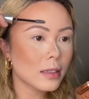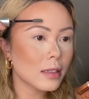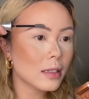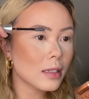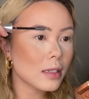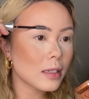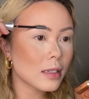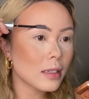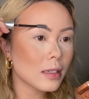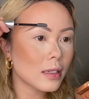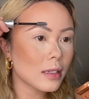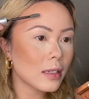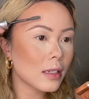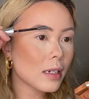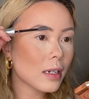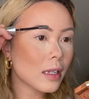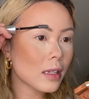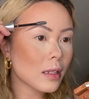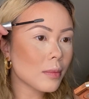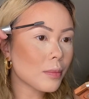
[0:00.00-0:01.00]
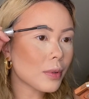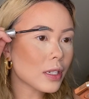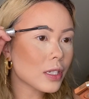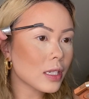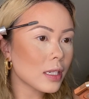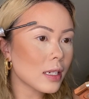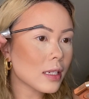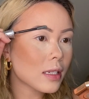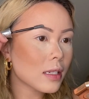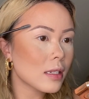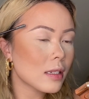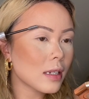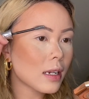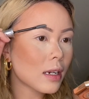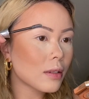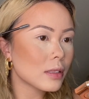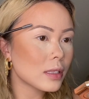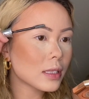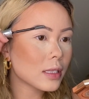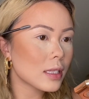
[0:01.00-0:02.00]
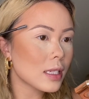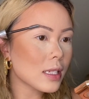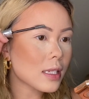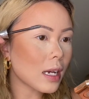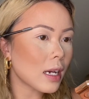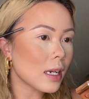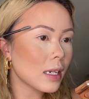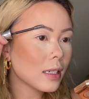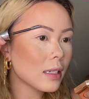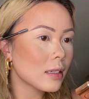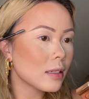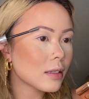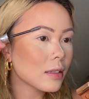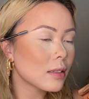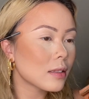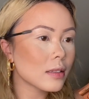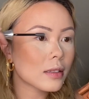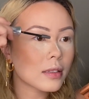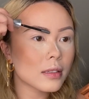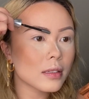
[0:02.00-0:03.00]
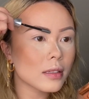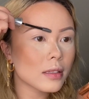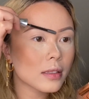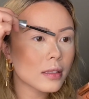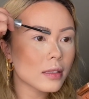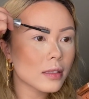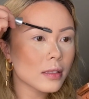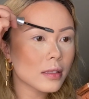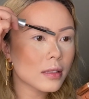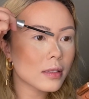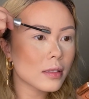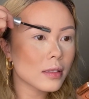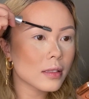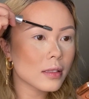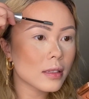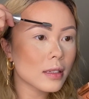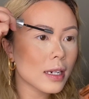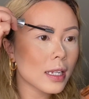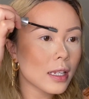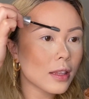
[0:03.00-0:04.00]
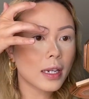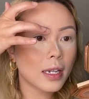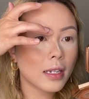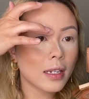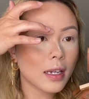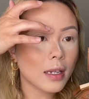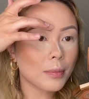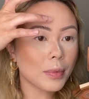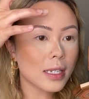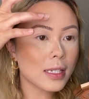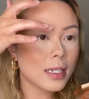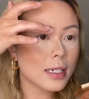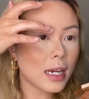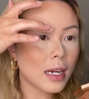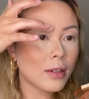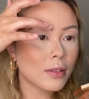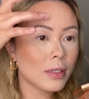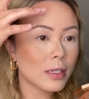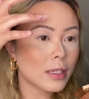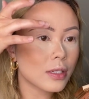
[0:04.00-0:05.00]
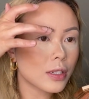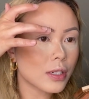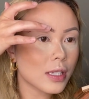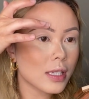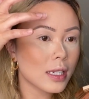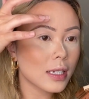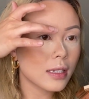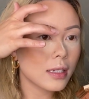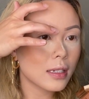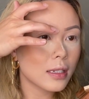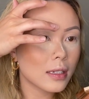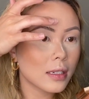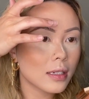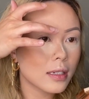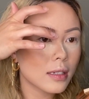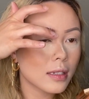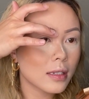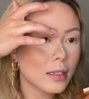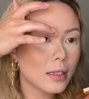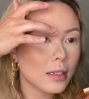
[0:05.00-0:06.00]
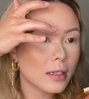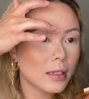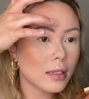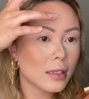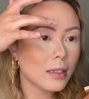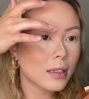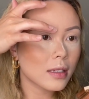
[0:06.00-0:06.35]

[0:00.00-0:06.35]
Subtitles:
I love using this to create kind of like a laminate brow look. So I brush it into my hairs and kind of press it down.